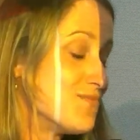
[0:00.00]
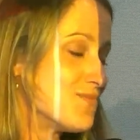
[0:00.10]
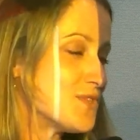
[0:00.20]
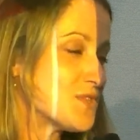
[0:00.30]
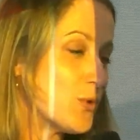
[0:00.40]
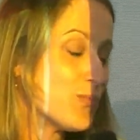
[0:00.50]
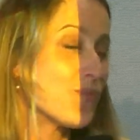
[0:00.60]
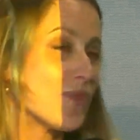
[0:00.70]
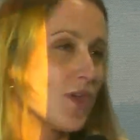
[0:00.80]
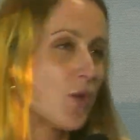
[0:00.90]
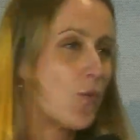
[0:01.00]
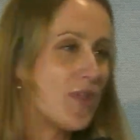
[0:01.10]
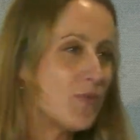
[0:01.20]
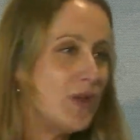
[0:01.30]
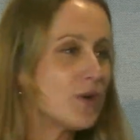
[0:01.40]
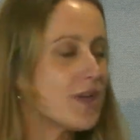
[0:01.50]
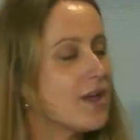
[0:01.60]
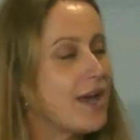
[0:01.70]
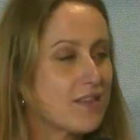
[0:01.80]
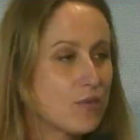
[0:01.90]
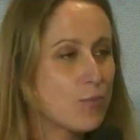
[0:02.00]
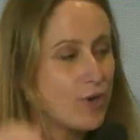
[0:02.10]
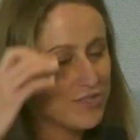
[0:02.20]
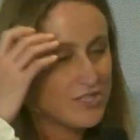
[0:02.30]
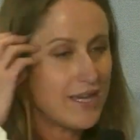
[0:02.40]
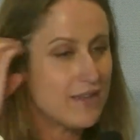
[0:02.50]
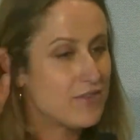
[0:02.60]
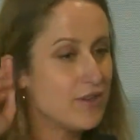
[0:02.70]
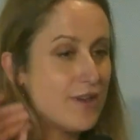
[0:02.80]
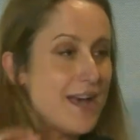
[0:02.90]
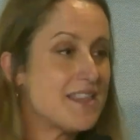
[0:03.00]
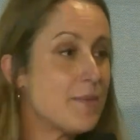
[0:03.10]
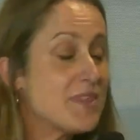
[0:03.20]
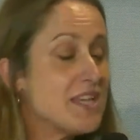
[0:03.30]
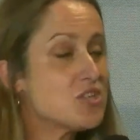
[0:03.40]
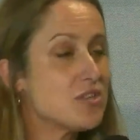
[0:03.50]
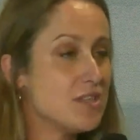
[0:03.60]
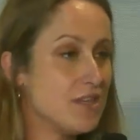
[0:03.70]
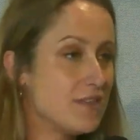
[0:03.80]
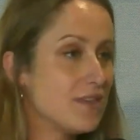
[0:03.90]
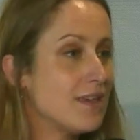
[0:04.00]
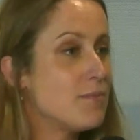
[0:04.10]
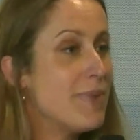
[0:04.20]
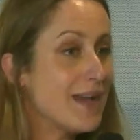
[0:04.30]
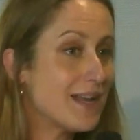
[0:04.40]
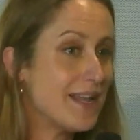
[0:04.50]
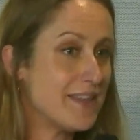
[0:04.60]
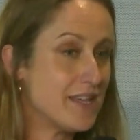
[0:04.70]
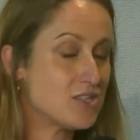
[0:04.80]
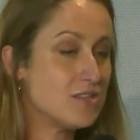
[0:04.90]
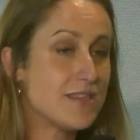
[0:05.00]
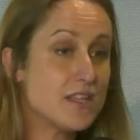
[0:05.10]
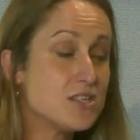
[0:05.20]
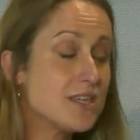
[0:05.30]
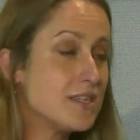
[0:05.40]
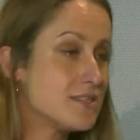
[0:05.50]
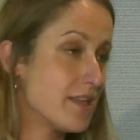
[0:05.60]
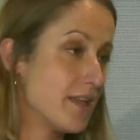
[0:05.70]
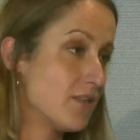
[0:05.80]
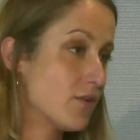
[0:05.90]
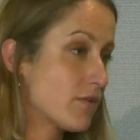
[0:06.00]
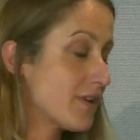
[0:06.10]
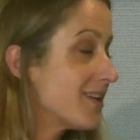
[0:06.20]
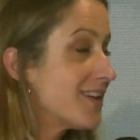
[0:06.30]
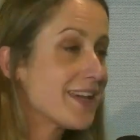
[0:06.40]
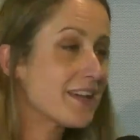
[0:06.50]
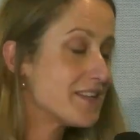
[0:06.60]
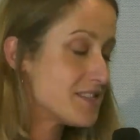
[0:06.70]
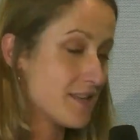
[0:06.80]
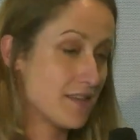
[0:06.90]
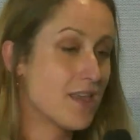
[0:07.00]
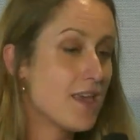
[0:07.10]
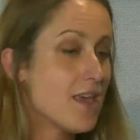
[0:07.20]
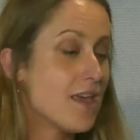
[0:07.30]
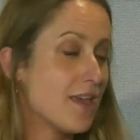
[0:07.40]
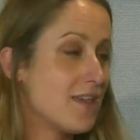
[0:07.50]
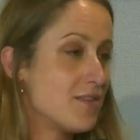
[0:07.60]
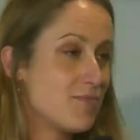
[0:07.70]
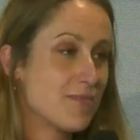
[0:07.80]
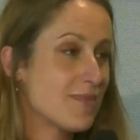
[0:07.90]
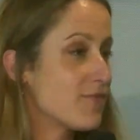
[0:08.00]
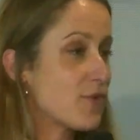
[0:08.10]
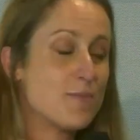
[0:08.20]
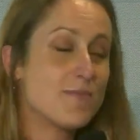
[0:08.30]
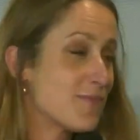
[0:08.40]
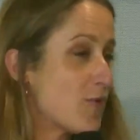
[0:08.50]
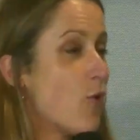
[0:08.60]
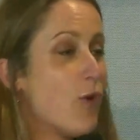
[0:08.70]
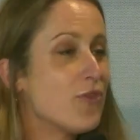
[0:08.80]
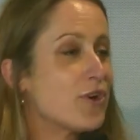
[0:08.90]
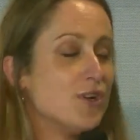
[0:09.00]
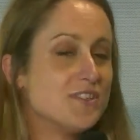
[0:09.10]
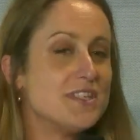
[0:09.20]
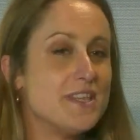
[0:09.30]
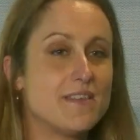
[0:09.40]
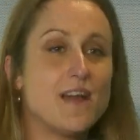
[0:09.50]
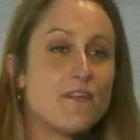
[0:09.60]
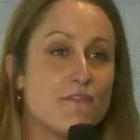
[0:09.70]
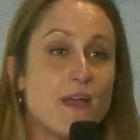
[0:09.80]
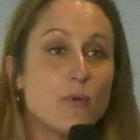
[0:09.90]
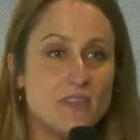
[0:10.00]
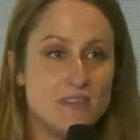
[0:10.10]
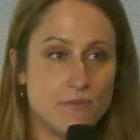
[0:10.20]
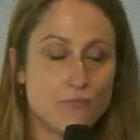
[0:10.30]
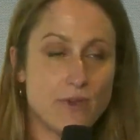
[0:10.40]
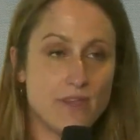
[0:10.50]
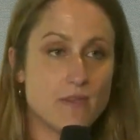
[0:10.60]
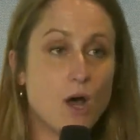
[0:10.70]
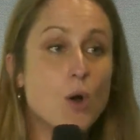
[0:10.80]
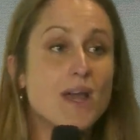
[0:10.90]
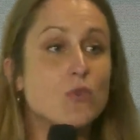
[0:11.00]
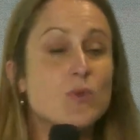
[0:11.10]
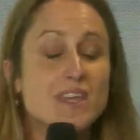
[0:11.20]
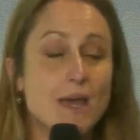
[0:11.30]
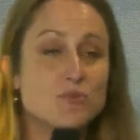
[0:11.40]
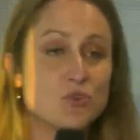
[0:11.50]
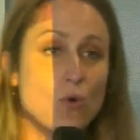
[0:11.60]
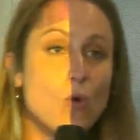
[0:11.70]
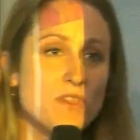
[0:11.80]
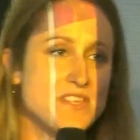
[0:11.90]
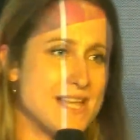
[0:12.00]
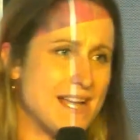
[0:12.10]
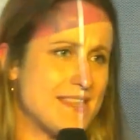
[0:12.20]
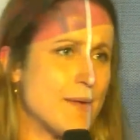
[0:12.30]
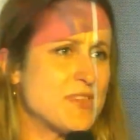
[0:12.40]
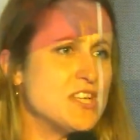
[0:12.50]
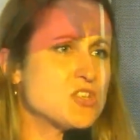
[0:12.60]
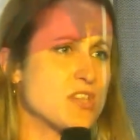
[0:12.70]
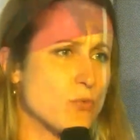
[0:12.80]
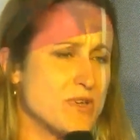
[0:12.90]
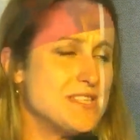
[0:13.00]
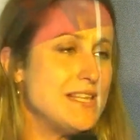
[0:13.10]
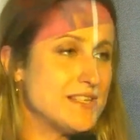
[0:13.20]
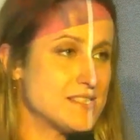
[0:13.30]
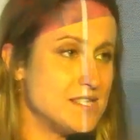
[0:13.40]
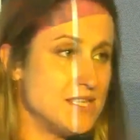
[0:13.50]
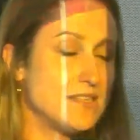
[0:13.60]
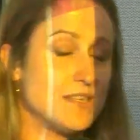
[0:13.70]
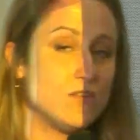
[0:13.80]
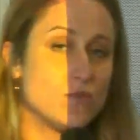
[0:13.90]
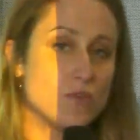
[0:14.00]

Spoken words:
So when we look at the adaptation need in Bangladesh, in Tajikistan, or in Kyrgyzstan, from all the continents are very different. How can we capture all this adaptation and resilience need into the